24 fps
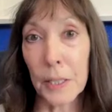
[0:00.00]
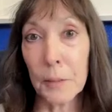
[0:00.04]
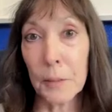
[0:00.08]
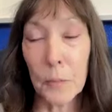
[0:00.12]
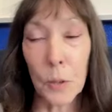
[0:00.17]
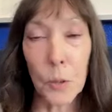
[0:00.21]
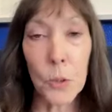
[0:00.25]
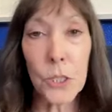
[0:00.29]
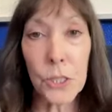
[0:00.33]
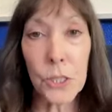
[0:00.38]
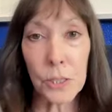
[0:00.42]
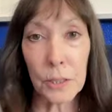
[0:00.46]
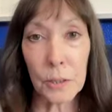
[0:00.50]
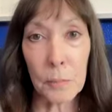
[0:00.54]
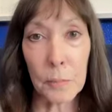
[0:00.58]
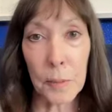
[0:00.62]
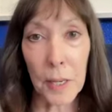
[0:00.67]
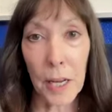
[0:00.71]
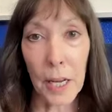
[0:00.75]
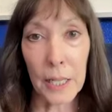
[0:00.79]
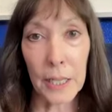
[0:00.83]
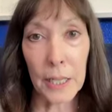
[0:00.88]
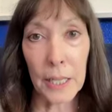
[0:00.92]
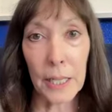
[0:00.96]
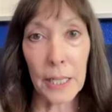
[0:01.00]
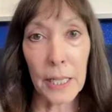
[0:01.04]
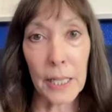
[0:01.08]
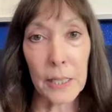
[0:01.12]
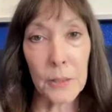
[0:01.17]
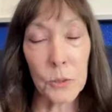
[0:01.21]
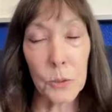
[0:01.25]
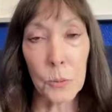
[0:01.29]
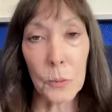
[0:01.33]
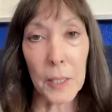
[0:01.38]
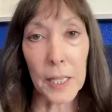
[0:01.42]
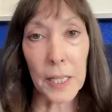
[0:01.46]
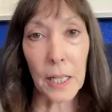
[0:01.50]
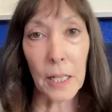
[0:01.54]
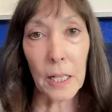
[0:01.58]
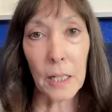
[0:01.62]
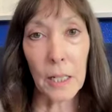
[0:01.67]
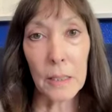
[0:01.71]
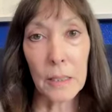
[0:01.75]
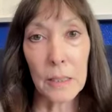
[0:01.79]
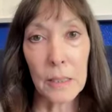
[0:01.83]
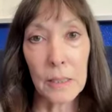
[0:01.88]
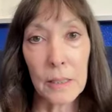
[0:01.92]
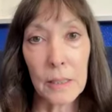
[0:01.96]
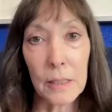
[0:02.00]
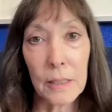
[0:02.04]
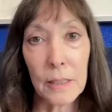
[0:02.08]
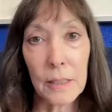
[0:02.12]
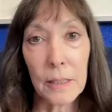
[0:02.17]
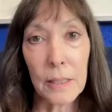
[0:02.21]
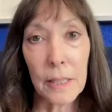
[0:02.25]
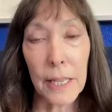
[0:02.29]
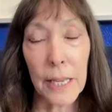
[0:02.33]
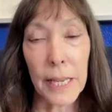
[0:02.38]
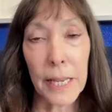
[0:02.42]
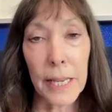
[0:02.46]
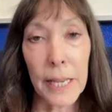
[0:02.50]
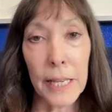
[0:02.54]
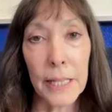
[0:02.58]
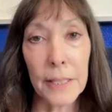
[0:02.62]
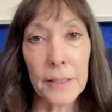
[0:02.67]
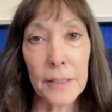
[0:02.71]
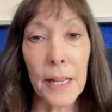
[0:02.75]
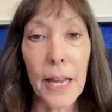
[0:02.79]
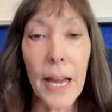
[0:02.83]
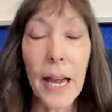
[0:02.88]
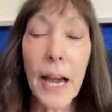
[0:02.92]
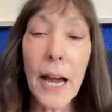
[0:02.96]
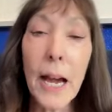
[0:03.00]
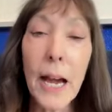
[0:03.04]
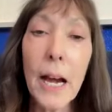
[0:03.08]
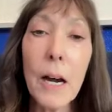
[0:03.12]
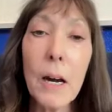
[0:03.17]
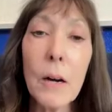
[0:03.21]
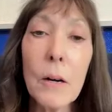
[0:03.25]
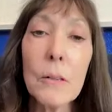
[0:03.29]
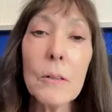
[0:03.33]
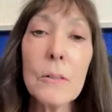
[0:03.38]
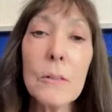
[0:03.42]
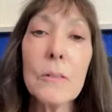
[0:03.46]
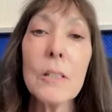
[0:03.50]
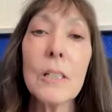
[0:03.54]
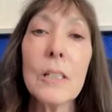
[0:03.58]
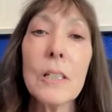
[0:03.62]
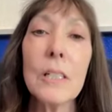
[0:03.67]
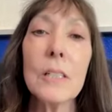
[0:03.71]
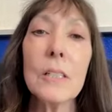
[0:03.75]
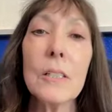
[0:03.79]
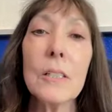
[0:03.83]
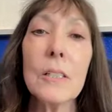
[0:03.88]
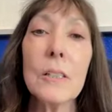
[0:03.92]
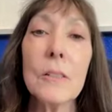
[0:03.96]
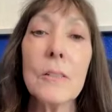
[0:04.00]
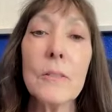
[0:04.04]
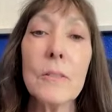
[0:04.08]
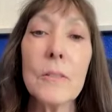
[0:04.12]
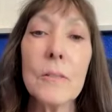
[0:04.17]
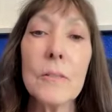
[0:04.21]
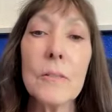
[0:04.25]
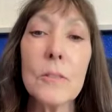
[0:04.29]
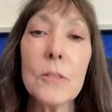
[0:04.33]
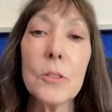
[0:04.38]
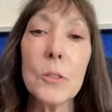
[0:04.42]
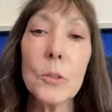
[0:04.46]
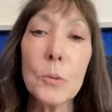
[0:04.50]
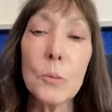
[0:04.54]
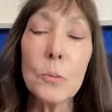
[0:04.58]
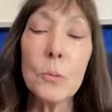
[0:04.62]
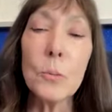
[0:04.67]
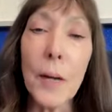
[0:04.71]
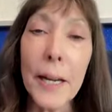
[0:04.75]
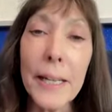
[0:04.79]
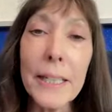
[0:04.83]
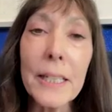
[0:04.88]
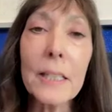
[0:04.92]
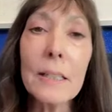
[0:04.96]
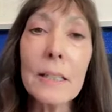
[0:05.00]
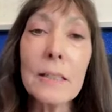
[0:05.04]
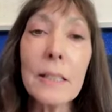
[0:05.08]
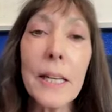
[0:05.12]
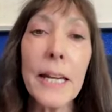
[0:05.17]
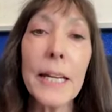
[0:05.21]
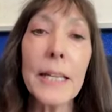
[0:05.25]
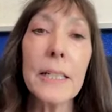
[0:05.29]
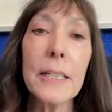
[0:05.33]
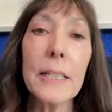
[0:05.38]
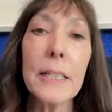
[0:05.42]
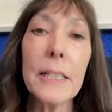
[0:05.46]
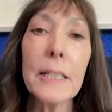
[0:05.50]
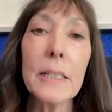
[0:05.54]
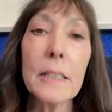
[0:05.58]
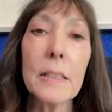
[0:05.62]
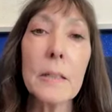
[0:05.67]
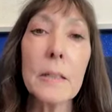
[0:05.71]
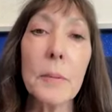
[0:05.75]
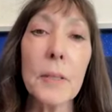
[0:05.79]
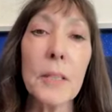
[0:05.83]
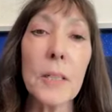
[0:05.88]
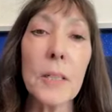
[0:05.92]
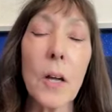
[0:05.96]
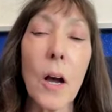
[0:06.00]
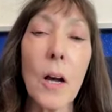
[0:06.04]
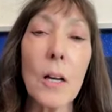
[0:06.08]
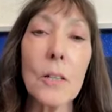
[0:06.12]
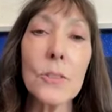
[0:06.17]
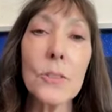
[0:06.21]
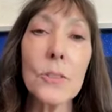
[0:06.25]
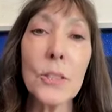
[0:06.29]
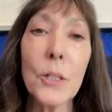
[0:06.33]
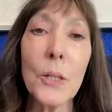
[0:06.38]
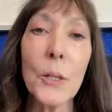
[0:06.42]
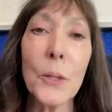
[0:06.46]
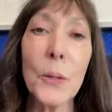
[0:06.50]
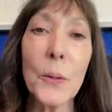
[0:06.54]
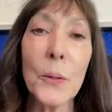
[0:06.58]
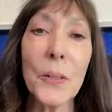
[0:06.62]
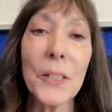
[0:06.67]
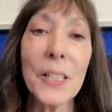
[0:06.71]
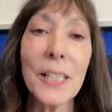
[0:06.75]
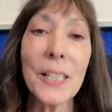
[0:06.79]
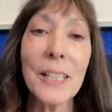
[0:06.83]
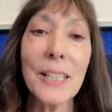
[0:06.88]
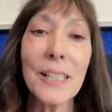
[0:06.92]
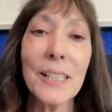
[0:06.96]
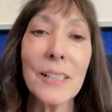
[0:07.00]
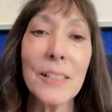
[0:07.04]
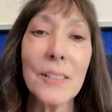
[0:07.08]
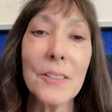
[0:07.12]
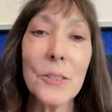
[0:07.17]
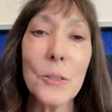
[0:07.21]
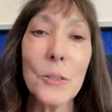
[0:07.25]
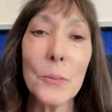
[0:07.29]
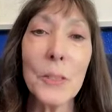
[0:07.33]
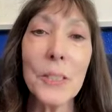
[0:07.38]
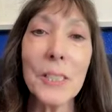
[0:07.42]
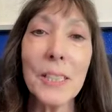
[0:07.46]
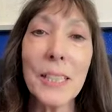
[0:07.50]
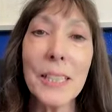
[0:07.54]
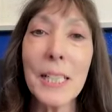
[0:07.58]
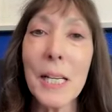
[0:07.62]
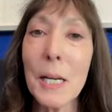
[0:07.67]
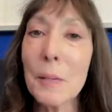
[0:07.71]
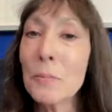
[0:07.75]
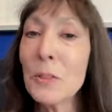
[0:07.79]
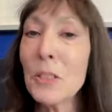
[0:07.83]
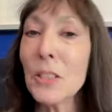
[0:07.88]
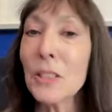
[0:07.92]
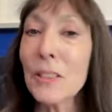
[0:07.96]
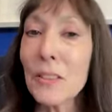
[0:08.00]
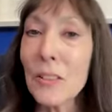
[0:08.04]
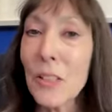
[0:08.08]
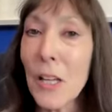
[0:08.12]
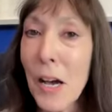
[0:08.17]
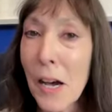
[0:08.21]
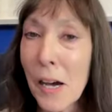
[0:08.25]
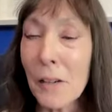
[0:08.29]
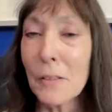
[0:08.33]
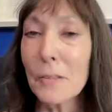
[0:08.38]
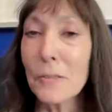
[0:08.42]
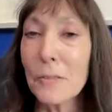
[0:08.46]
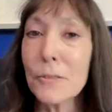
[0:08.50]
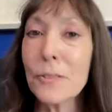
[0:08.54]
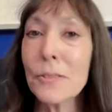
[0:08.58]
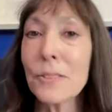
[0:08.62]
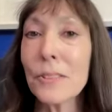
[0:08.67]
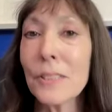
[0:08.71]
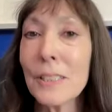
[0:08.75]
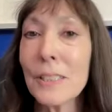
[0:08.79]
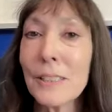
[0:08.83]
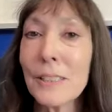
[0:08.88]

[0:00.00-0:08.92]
emotional body as well, and how to regulate it, but also to really come to love